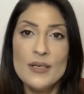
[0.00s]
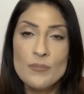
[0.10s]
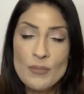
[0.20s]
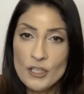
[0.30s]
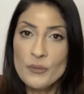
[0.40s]

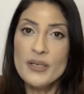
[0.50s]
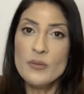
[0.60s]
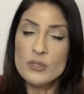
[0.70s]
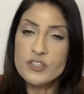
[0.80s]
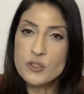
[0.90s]
Mercury
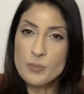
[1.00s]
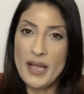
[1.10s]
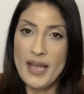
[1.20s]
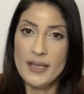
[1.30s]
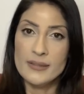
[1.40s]
will
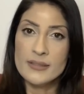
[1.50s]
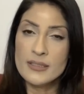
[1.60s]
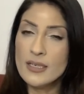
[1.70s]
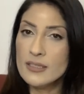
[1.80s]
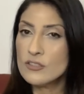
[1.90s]
spend
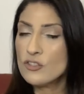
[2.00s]
uh,